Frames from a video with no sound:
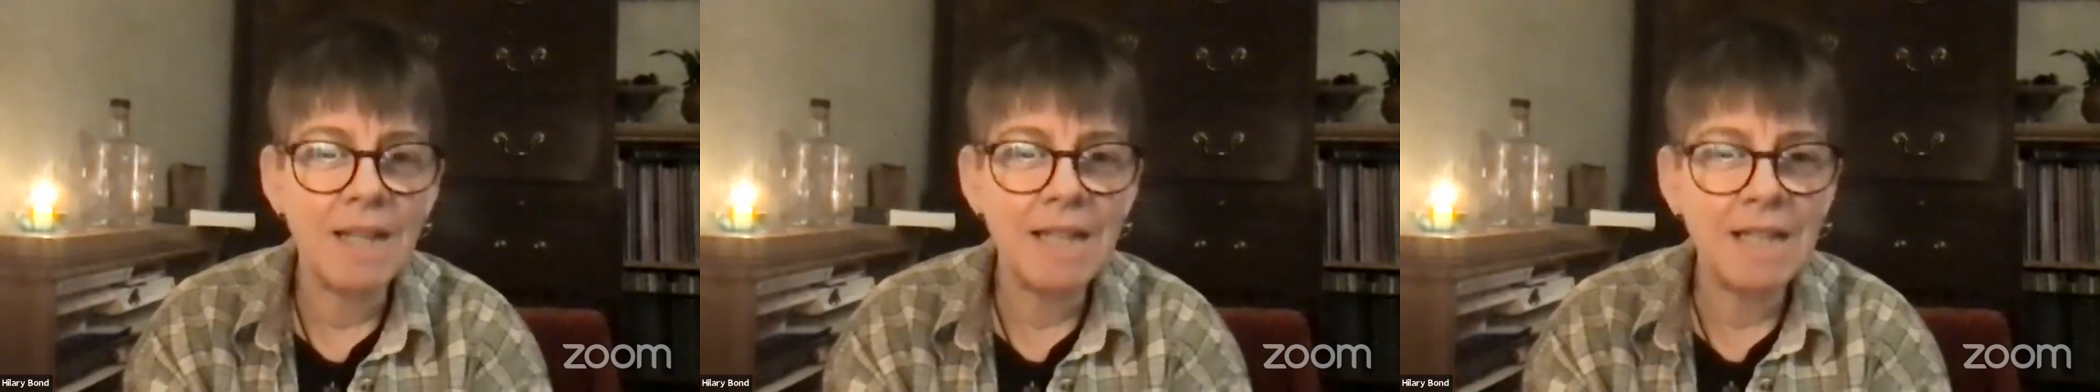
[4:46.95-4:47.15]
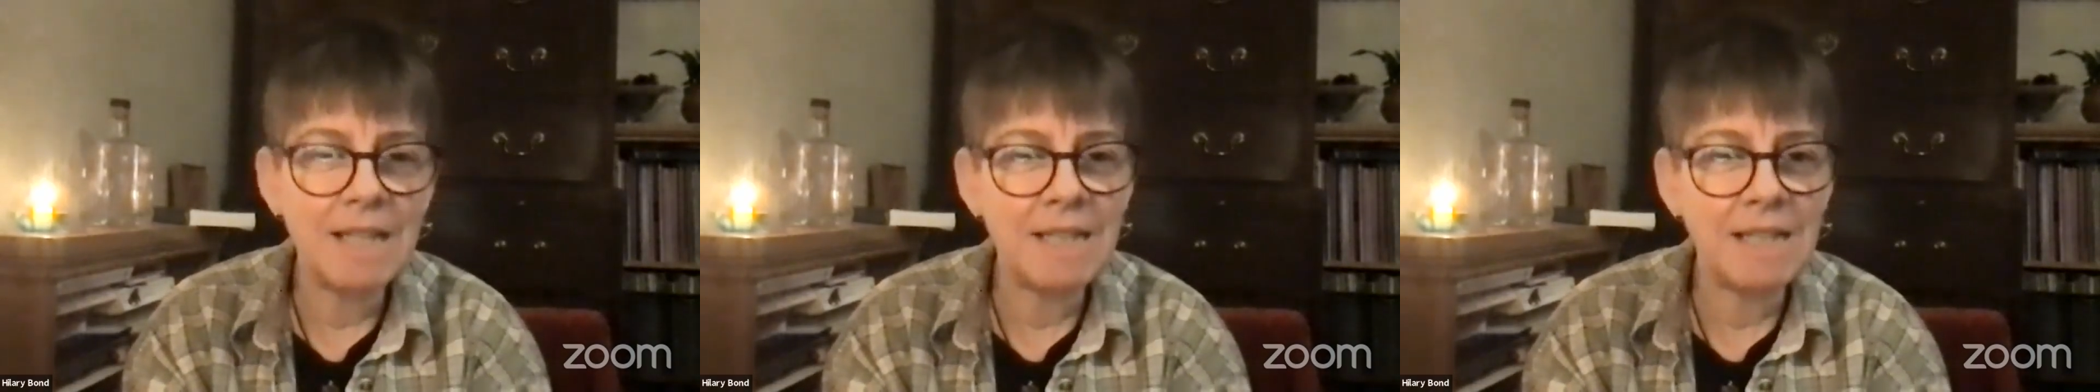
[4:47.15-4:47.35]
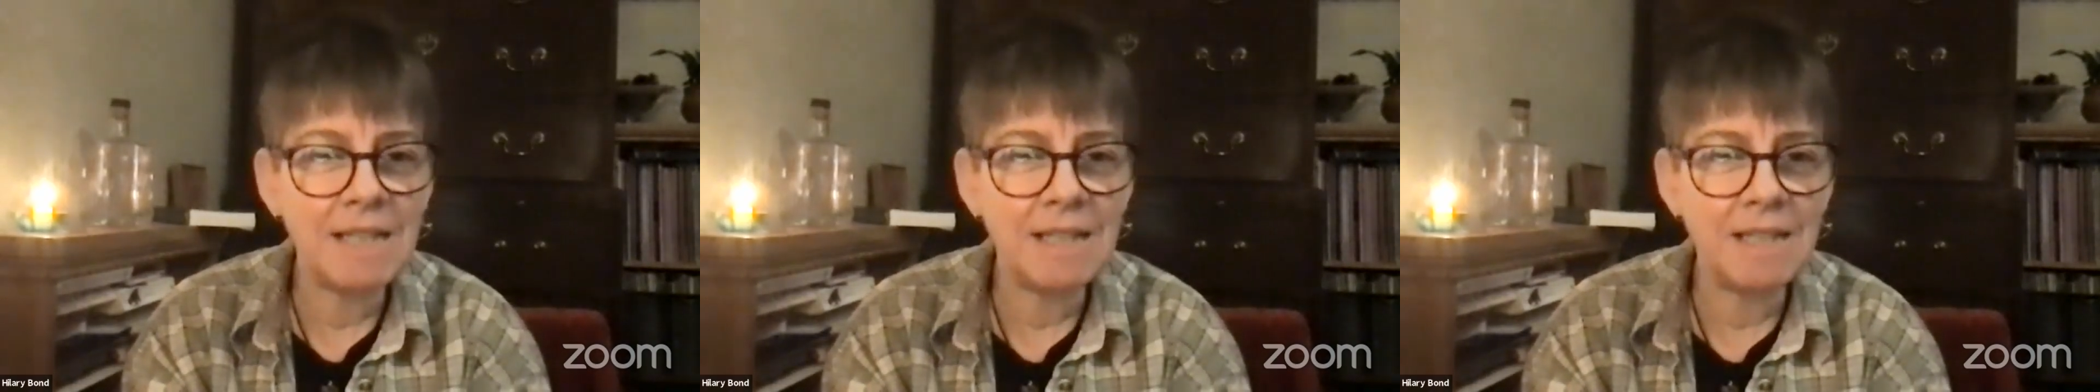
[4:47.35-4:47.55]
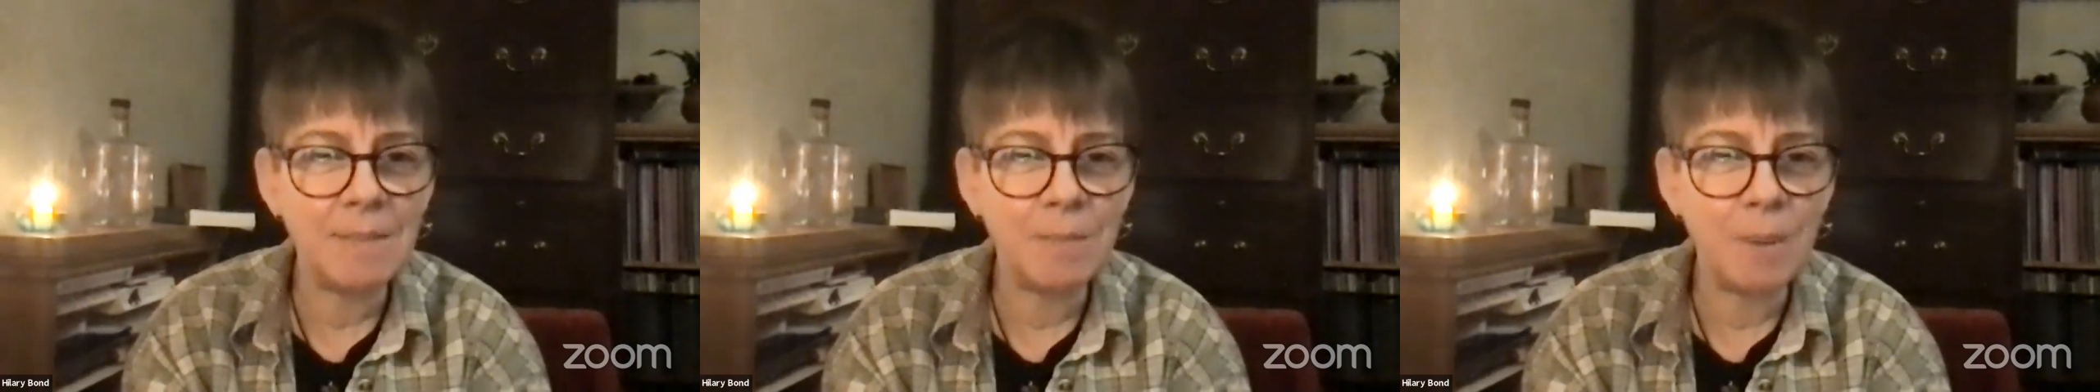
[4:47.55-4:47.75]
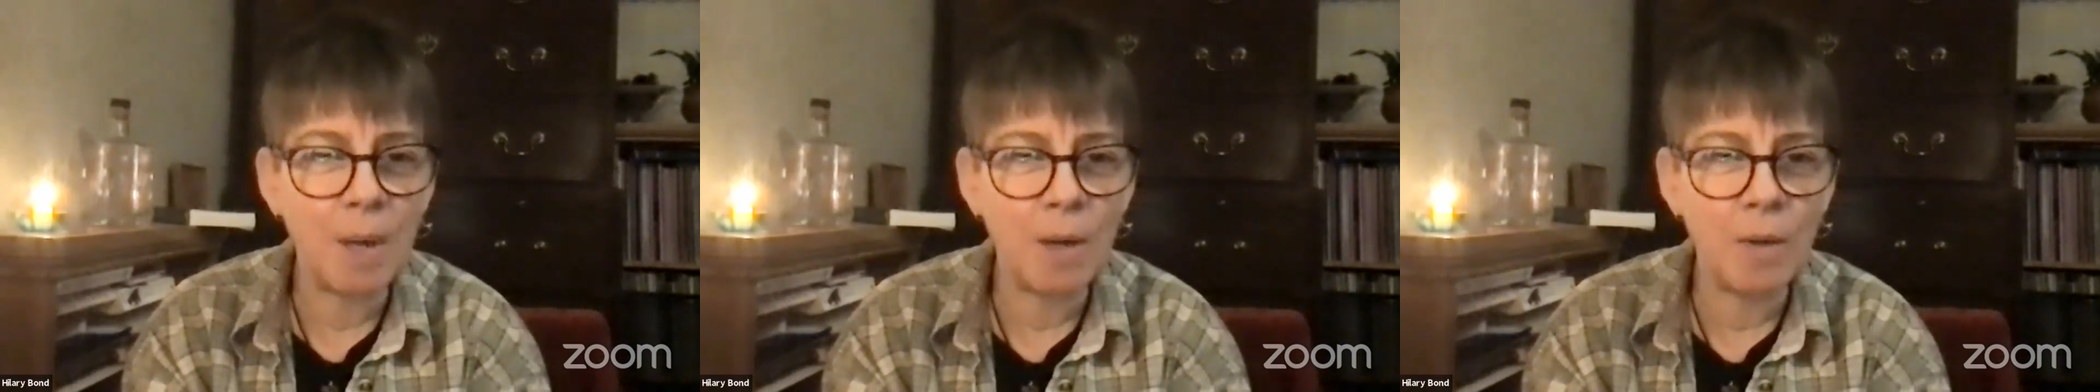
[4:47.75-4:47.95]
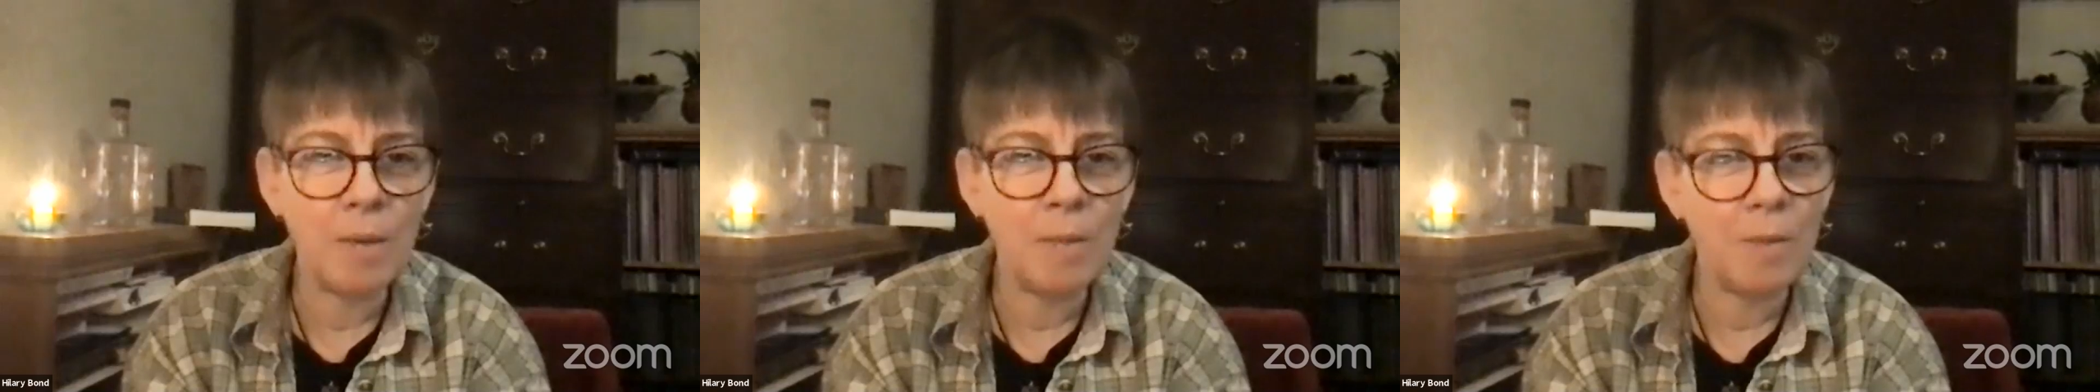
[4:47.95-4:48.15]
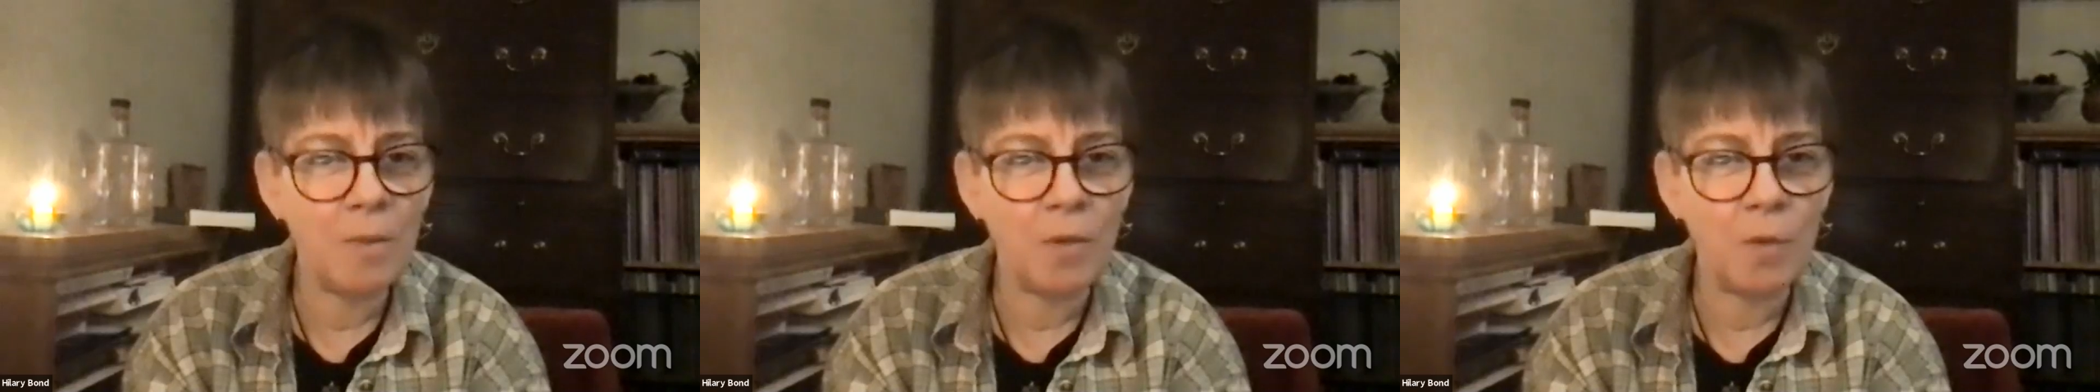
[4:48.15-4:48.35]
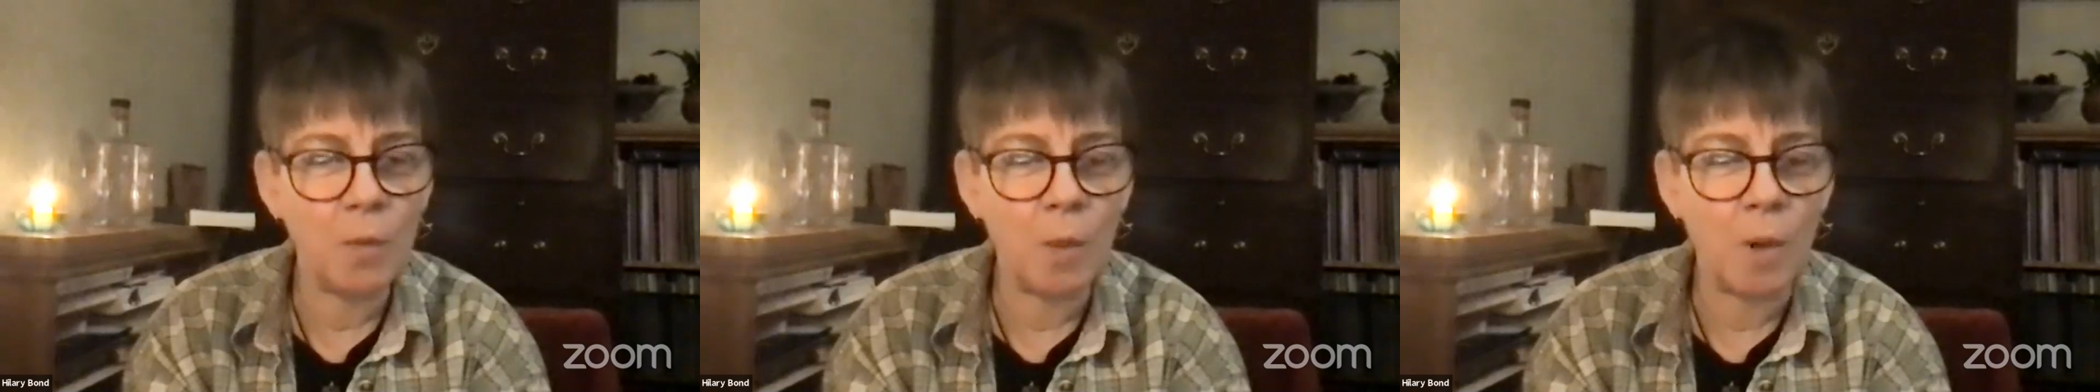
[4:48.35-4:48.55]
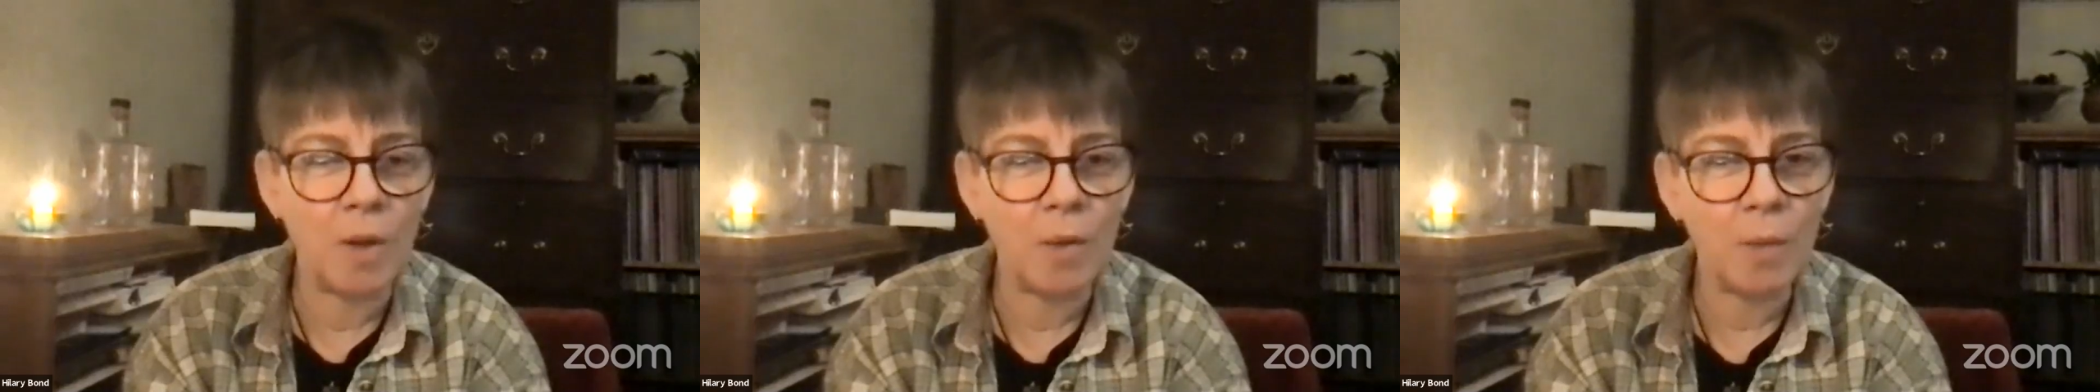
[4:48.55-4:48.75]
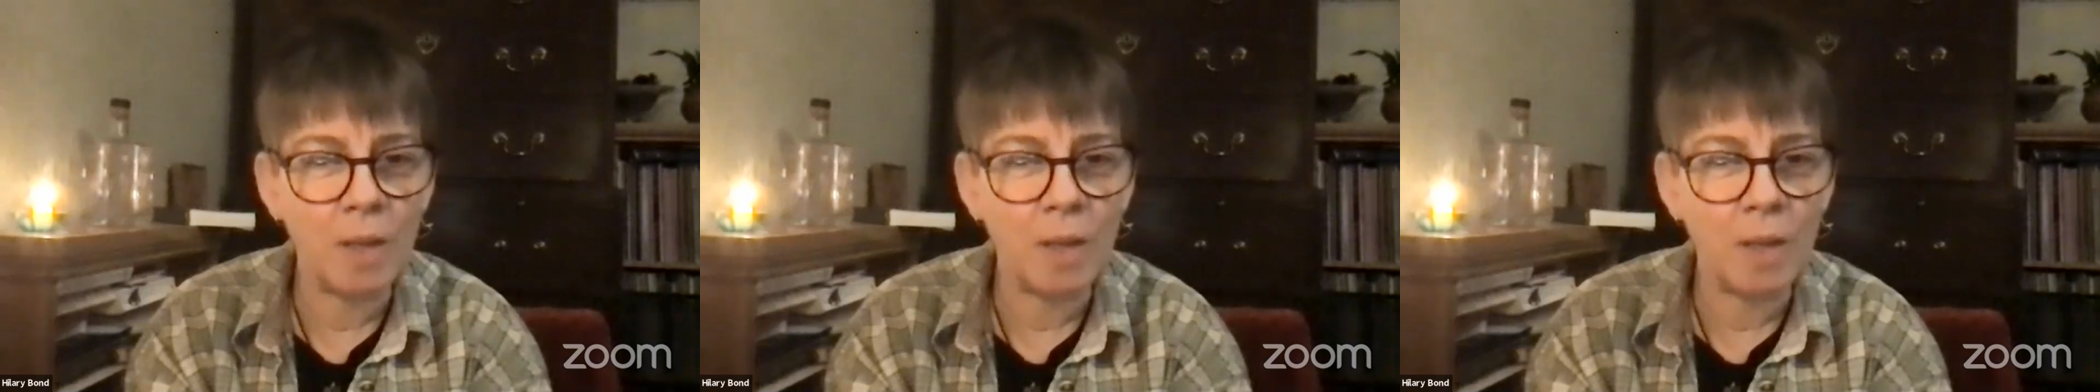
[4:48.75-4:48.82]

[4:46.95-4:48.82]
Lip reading: This is Poem of the One